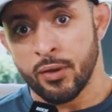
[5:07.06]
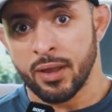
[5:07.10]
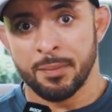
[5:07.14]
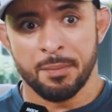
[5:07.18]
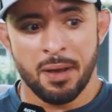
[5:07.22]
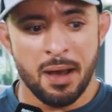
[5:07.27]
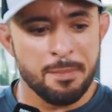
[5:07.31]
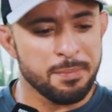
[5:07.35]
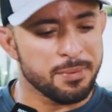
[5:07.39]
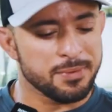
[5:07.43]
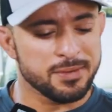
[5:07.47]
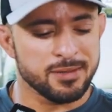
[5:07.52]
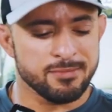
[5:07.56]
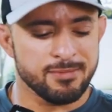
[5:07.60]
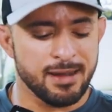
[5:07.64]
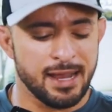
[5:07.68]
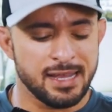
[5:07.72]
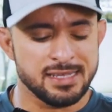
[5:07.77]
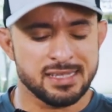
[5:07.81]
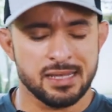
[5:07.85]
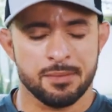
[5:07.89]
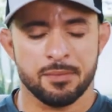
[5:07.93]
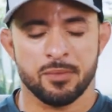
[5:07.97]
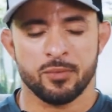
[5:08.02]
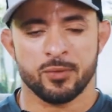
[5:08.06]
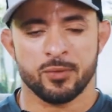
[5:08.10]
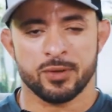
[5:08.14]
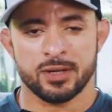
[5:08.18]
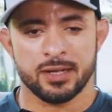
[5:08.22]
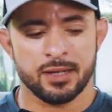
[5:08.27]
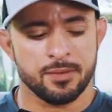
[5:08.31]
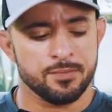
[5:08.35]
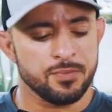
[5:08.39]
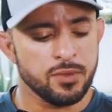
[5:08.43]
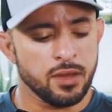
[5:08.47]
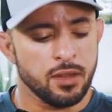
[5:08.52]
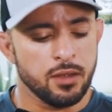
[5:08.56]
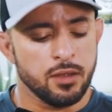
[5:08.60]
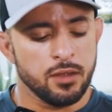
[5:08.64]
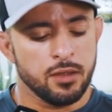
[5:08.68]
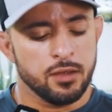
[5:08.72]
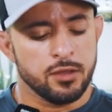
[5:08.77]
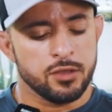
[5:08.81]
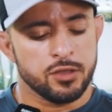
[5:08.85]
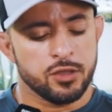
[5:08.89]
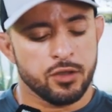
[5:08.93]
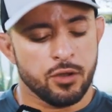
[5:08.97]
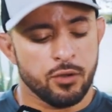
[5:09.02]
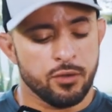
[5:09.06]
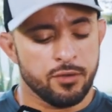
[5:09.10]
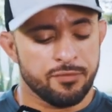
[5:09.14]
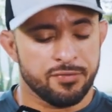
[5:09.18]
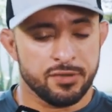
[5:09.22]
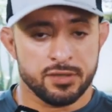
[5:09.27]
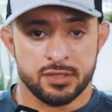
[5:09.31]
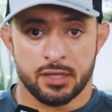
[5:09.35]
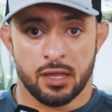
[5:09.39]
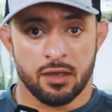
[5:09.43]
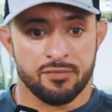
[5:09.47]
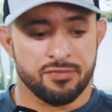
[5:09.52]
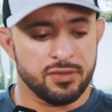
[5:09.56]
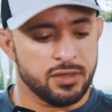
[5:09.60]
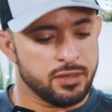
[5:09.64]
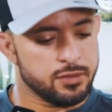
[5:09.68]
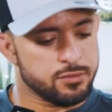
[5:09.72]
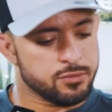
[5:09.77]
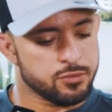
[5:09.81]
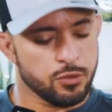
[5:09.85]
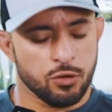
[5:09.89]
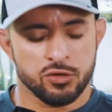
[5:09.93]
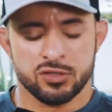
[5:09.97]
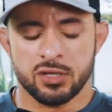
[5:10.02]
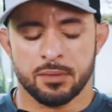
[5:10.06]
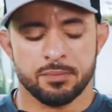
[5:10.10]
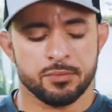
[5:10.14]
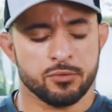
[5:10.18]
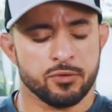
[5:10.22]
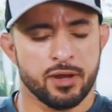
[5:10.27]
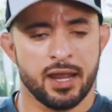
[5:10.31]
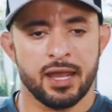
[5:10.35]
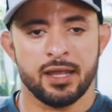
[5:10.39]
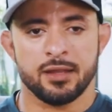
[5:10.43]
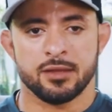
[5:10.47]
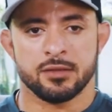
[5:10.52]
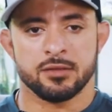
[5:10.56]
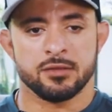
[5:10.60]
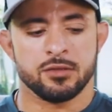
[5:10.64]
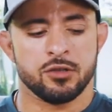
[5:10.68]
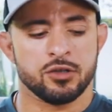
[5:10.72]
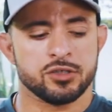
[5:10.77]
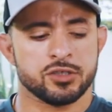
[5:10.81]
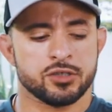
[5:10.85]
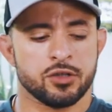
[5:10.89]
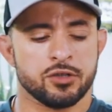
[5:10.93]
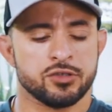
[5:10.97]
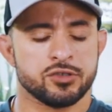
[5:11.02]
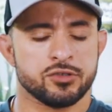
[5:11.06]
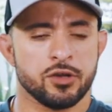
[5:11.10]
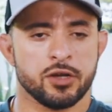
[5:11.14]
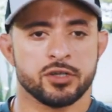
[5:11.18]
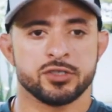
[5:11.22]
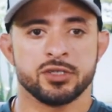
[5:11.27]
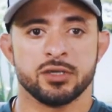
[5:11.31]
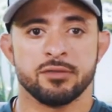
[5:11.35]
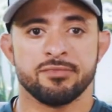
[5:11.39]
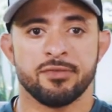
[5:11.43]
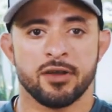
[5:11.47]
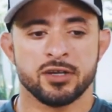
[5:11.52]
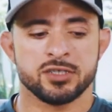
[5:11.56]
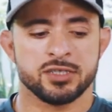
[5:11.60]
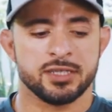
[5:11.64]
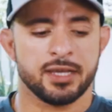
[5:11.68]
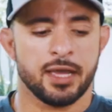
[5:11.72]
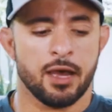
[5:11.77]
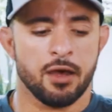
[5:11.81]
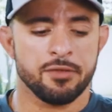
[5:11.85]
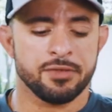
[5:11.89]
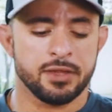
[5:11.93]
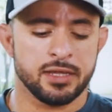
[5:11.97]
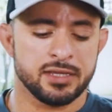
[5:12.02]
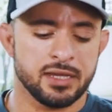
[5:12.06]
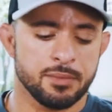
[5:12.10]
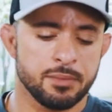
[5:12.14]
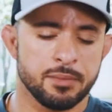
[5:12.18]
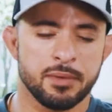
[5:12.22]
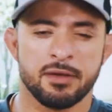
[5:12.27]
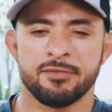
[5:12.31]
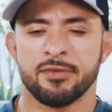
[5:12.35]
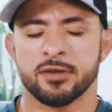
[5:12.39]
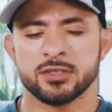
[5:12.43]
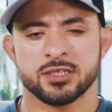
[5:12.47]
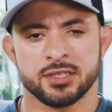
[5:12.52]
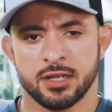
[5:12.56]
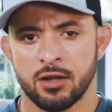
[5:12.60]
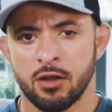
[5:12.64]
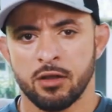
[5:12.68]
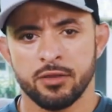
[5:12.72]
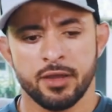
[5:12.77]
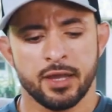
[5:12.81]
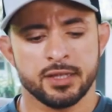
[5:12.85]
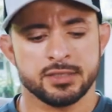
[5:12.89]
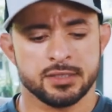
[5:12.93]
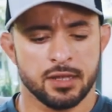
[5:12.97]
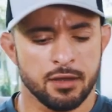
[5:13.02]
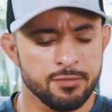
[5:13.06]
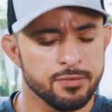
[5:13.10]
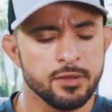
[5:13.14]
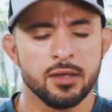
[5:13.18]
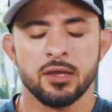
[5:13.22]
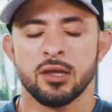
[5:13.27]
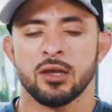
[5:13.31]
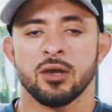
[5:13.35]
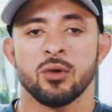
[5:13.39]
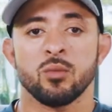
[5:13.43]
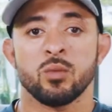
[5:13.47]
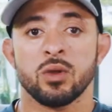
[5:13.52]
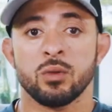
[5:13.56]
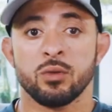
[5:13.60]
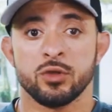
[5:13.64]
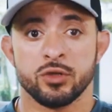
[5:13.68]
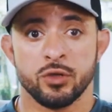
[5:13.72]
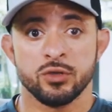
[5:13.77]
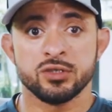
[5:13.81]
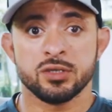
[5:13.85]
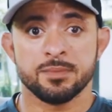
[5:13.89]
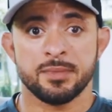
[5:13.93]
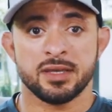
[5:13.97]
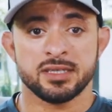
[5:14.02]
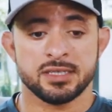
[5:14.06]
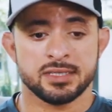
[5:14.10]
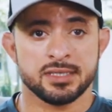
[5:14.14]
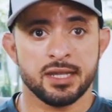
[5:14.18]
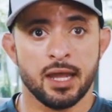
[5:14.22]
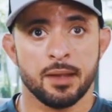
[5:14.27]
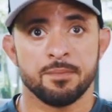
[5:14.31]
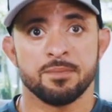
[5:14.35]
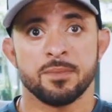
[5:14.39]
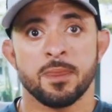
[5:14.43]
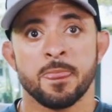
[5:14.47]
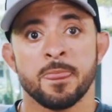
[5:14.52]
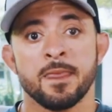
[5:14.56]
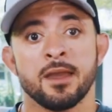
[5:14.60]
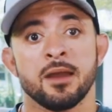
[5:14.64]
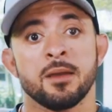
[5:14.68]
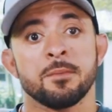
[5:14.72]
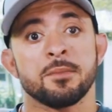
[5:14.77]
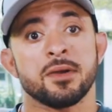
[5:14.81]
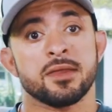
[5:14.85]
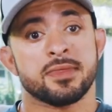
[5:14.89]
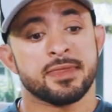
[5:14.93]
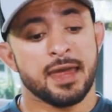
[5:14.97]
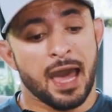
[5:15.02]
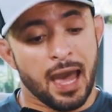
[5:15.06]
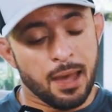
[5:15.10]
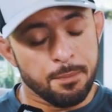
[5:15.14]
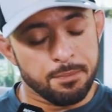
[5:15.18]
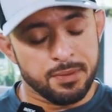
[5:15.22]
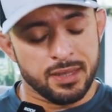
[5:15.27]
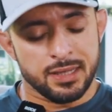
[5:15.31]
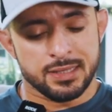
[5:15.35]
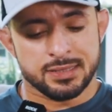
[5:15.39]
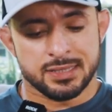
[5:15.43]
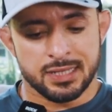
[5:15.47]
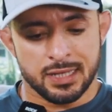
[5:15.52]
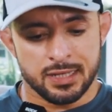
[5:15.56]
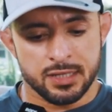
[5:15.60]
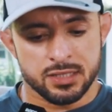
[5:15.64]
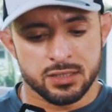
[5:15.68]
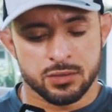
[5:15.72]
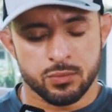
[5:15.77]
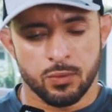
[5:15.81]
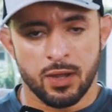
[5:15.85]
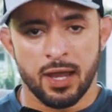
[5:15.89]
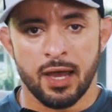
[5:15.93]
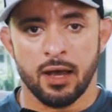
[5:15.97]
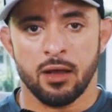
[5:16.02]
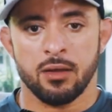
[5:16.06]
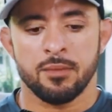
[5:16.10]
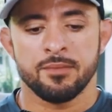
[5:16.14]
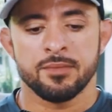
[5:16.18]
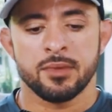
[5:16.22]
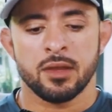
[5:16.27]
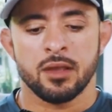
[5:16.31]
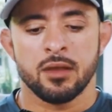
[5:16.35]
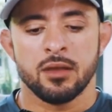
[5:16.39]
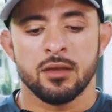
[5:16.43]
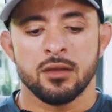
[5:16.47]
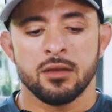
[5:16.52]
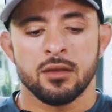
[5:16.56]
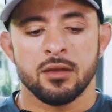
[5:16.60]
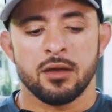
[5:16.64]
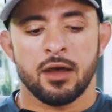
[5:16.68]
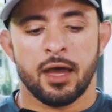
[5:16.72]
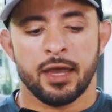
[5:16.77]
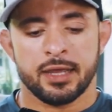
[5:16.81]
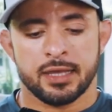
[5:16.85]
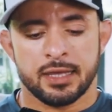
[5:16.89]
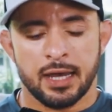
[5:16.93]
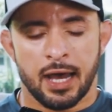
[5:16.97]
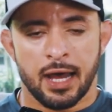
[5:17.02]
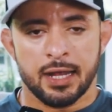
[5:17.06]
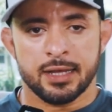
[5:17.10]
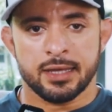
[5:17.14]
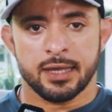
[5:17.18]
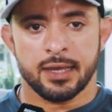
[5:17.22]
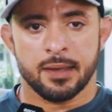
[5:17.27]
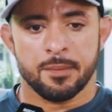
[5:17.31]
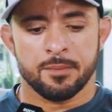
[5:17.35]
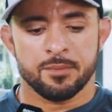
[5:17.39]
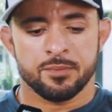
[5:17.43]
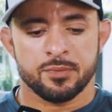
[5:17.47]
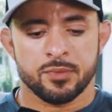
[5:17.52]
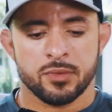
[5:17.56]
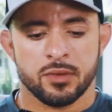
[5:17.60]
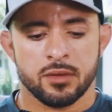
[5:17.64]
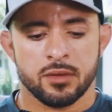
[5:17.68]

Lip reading: him up. I'm gonna raise him, and we're gonna, if he grows up great and looks good structurally, functionally healthy, temperament, functionally, all that stuff, we will use him as a stud. But that being said as well, I got him